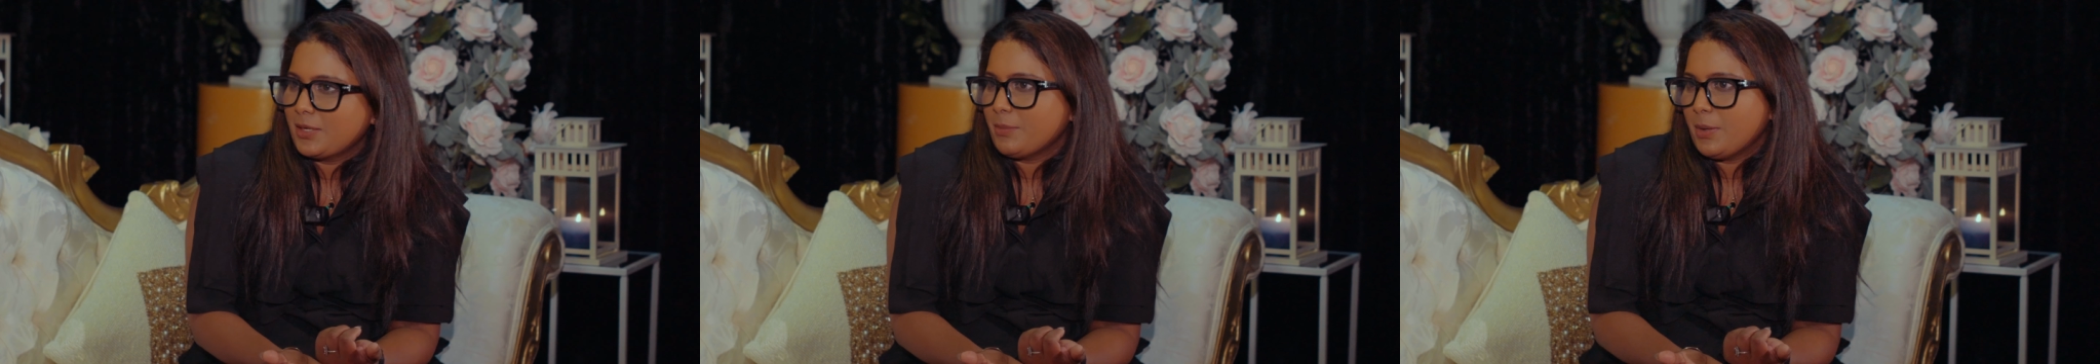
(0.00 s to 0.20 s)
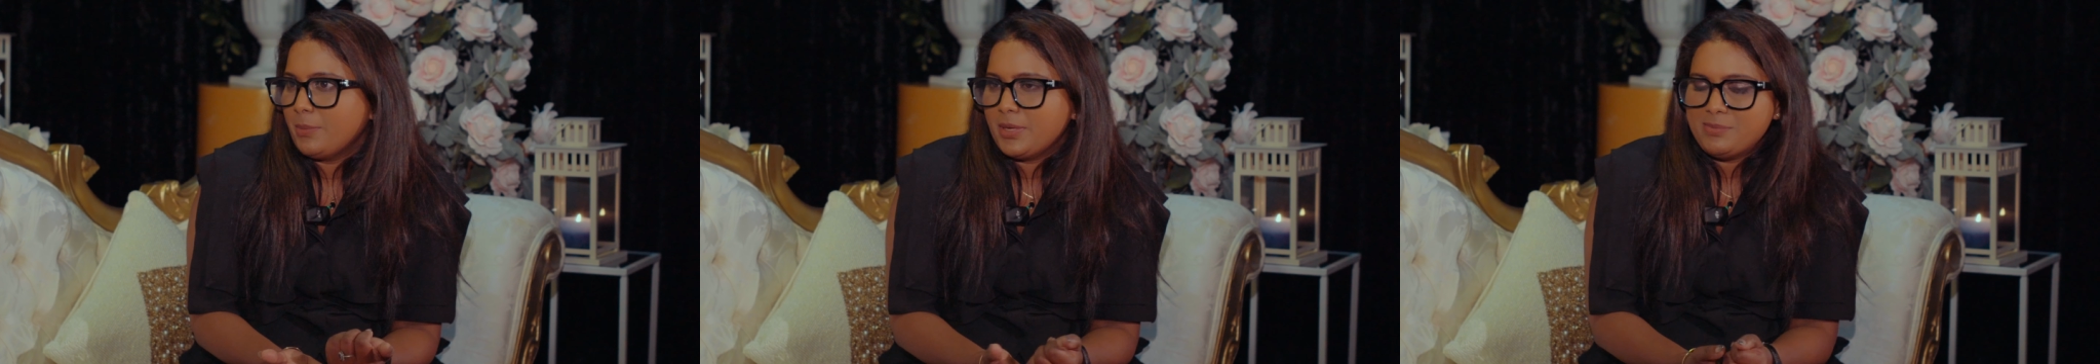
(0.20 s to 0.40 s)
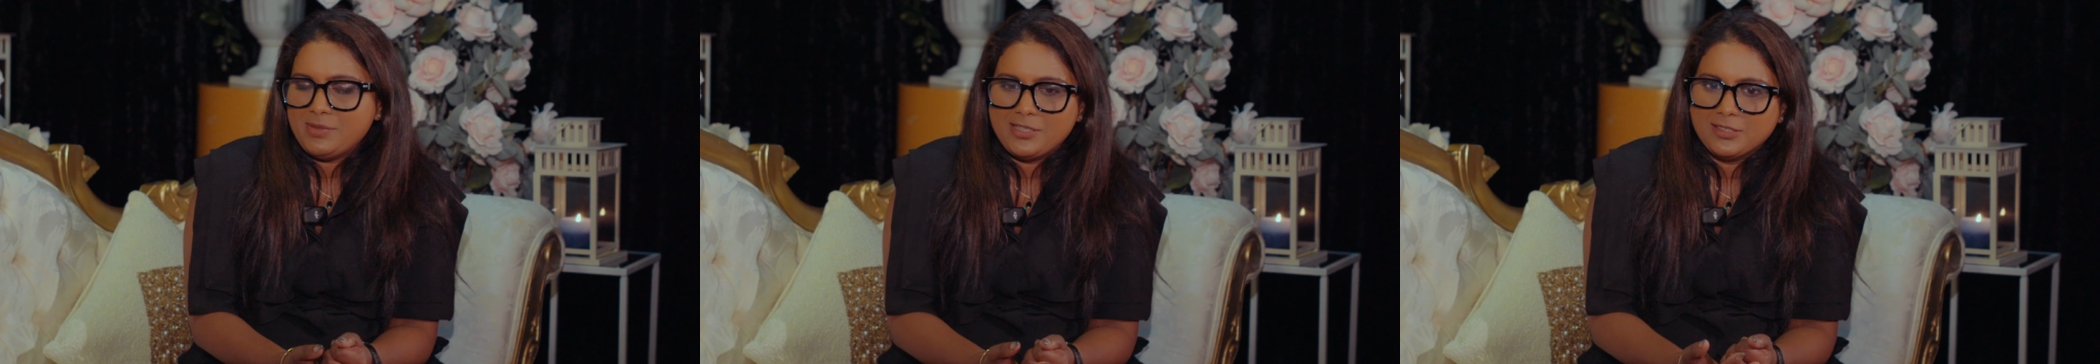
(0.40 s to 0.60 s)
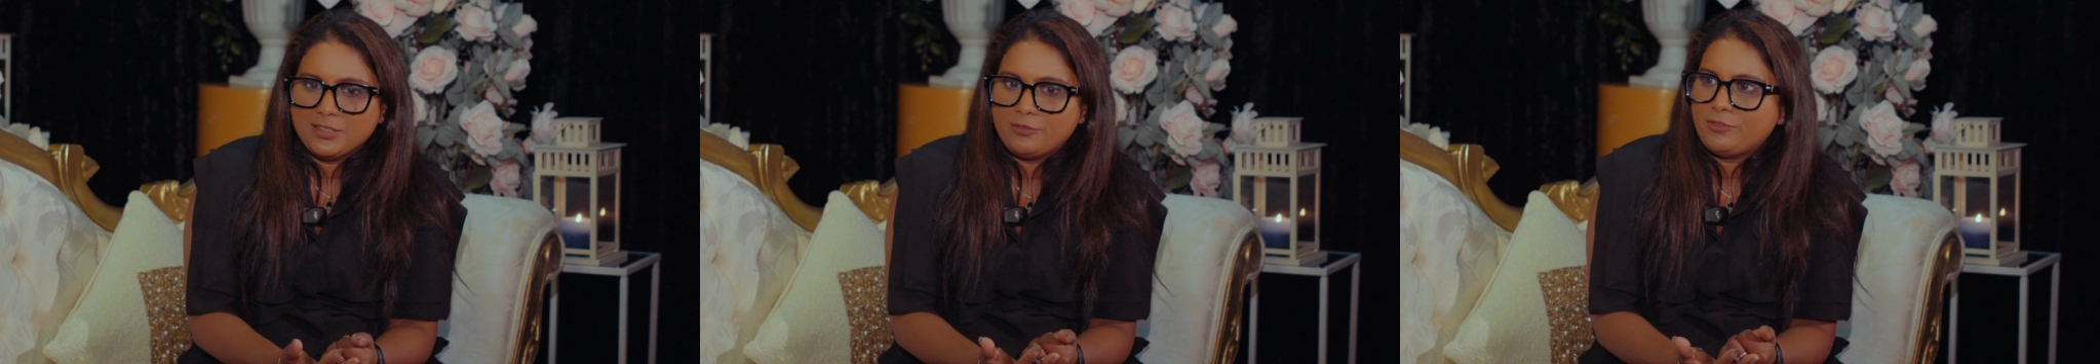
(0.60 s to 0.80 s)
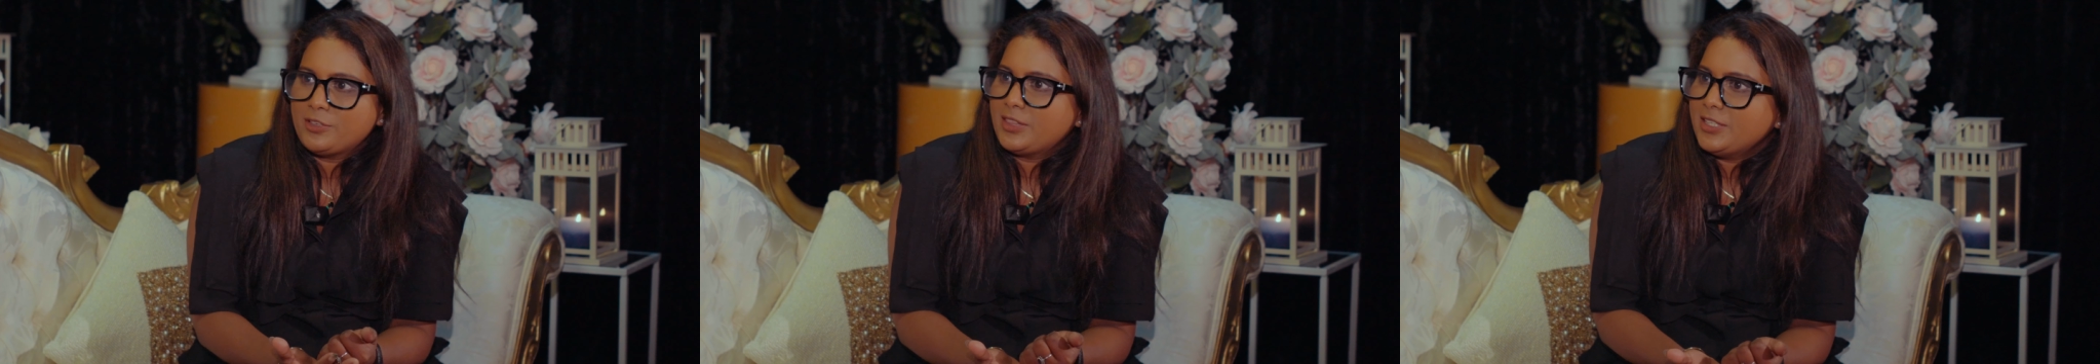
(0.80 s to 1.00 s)
my baby
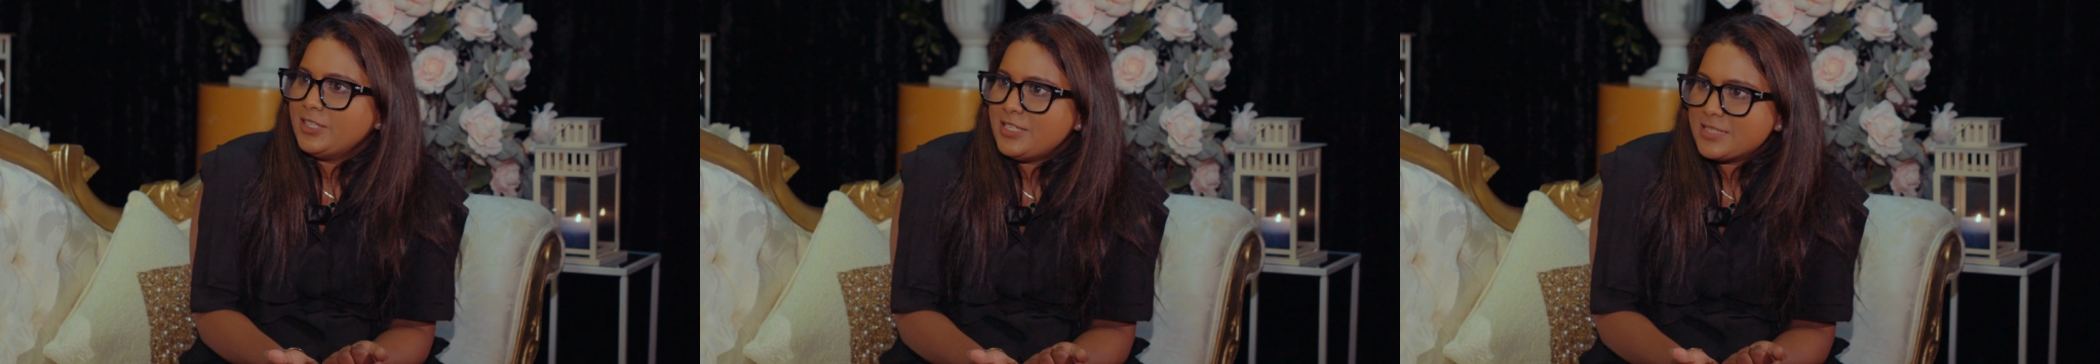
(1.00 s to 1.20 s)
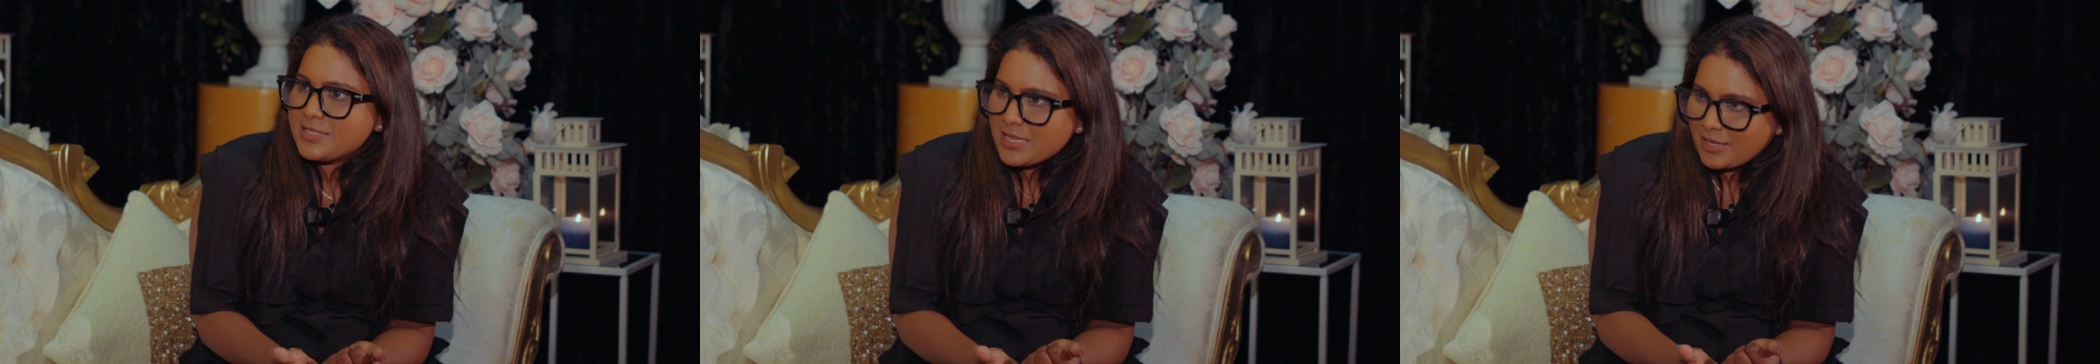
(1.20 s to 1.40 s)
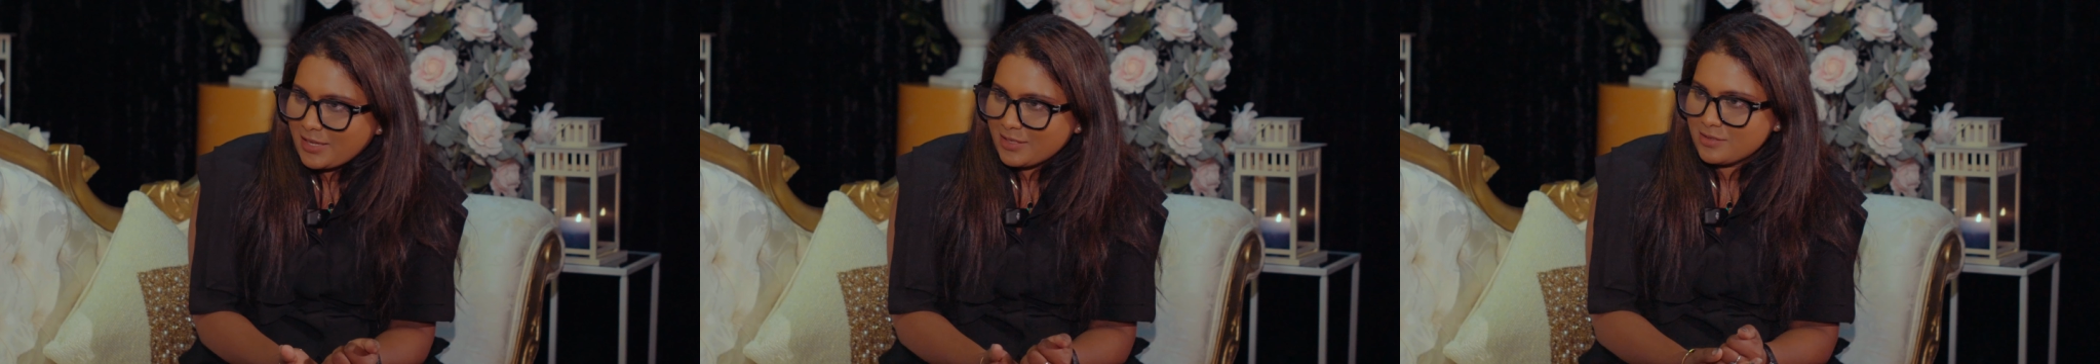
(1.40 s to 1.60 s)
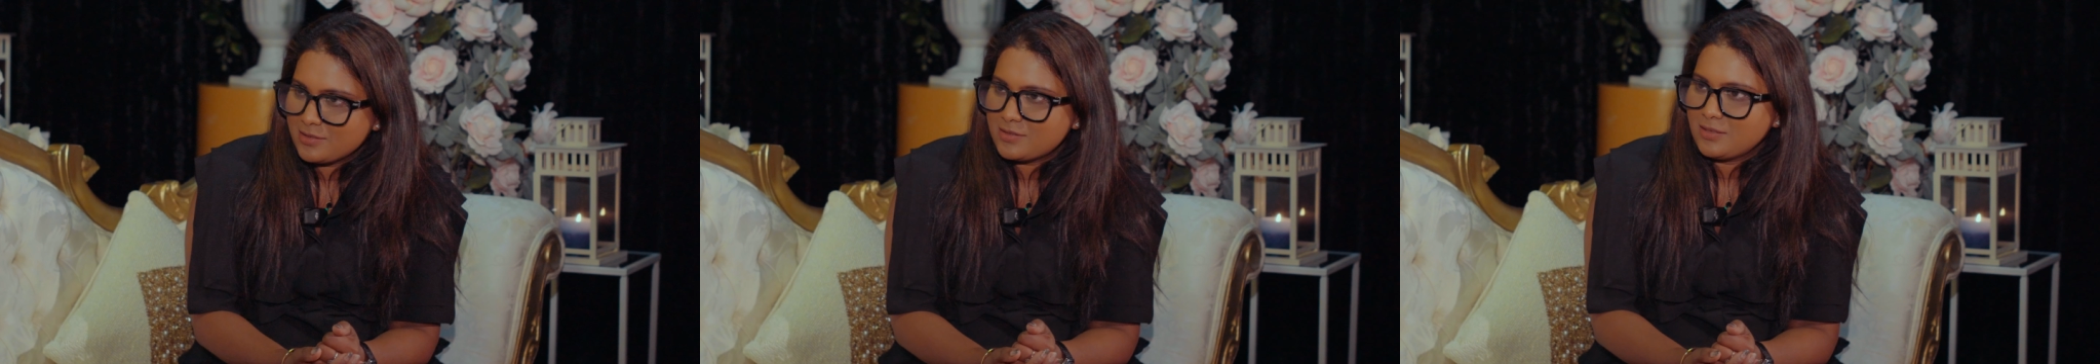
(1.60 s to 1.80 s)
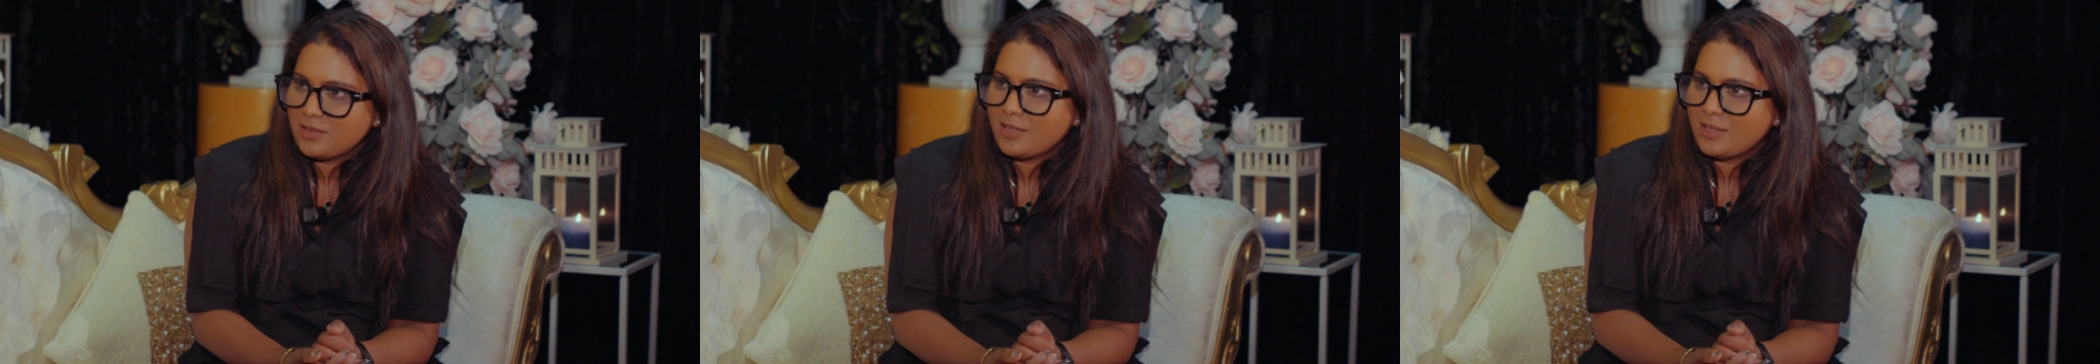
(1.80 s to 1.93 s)
girl, for 30 seconds.